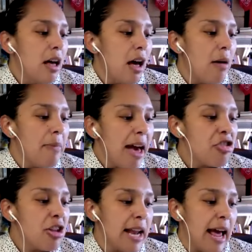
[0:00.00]

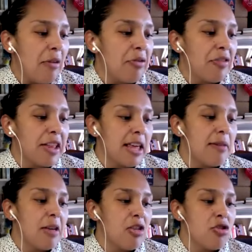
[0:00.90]
Imagine now that the
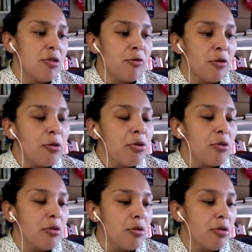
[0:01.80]
image
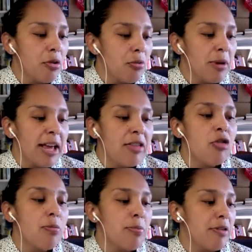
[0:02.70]
further
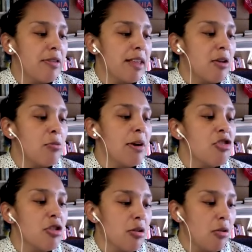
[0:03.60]
reinterprets the
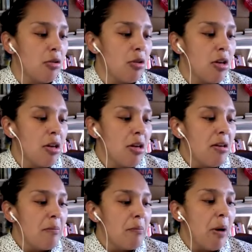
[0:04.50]
original
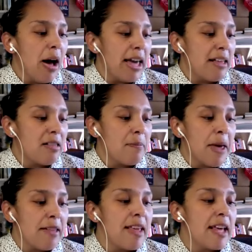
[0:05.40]
by
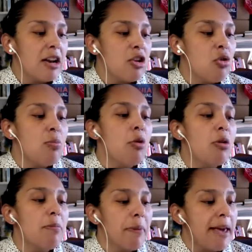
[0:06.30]
depicting a
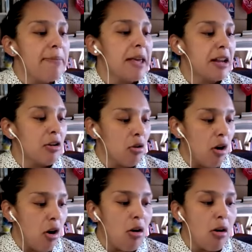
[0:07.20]
newborn baby in her
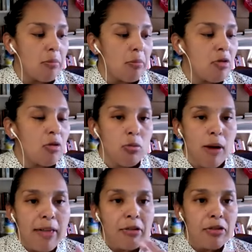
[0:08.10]
arms
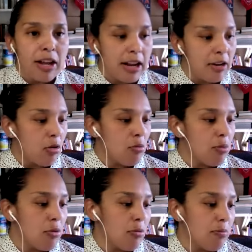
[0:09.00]
rather than in her
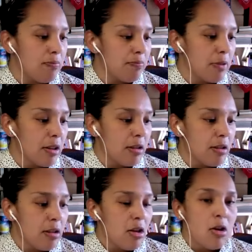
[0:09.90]
womb.
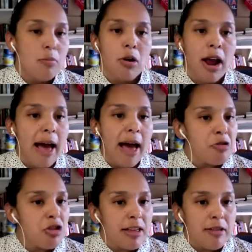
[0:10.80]
Perhaps
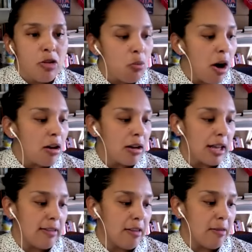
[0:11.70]
she is
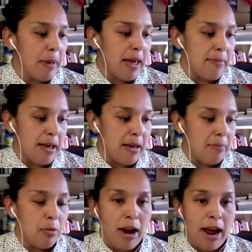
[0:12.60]
swaddling this baby,
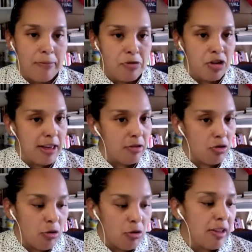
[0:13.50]
perhaps she is
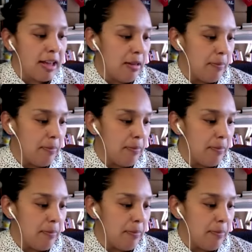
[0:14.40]
nursing the